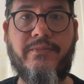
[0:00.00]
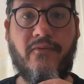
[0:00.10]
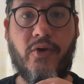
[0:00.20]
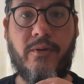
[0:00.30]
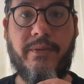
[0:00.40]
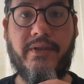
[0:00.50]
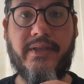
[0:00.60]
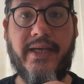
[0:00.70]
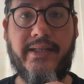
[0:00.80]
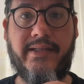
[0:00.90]
Before you
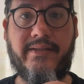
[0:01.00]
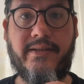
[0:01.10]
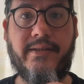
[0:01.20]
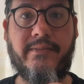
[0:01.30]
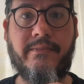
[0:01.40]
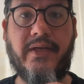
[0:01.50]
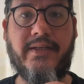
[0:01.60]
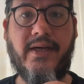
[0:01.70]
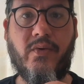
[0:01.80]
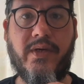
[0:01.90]
build anything,
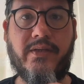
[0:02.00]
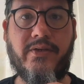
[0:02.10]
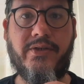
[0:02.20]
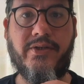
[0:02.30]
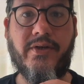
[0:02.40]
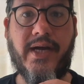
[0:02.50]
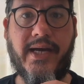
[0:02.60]
find out whether you're